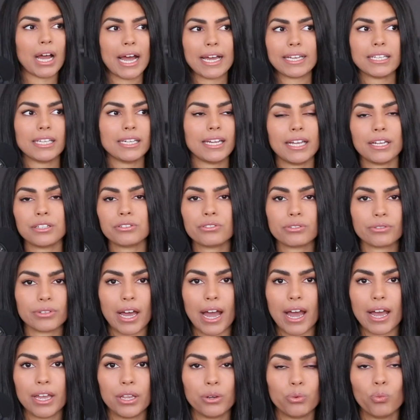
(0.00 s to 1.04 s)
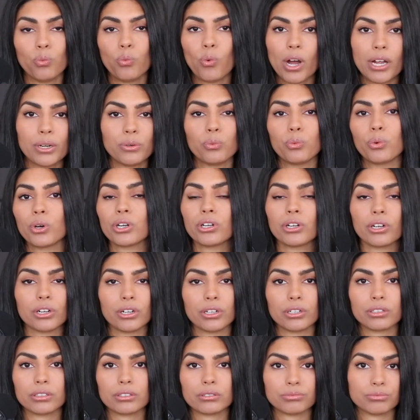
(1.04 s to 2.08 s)
I can answer that in one
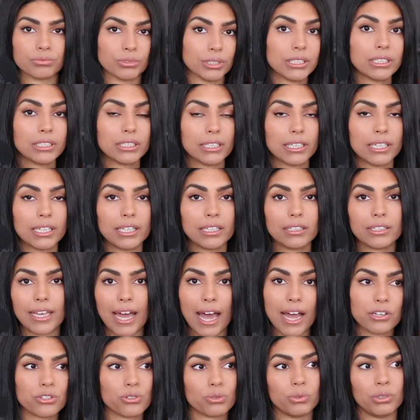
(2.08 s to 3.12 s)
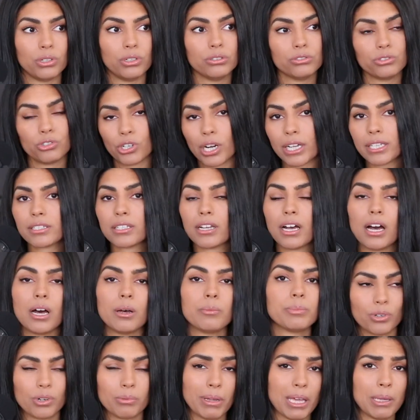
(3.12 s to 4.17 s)
word, really. Casual, dress
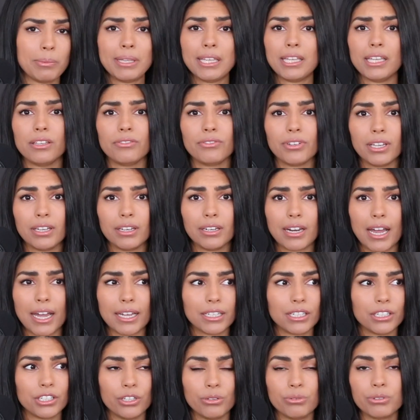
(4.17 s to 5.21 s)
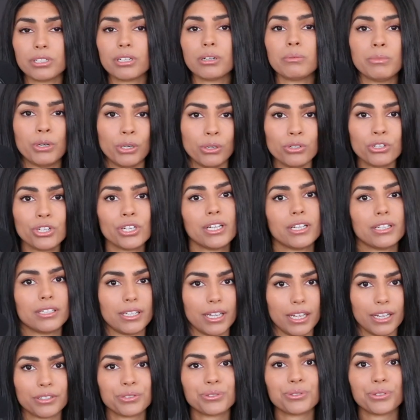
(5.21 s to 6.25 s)
up. Or maybe even I could use an emoji
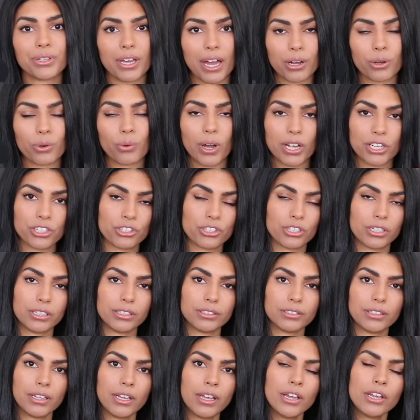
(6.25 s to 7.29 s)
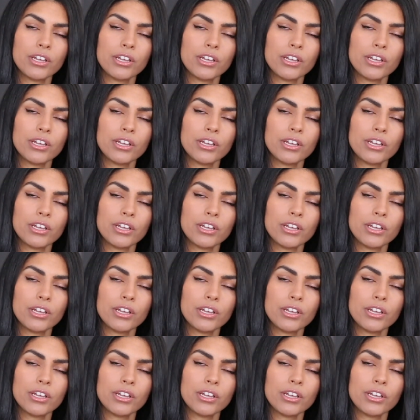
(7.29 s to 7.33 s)
to answer that question.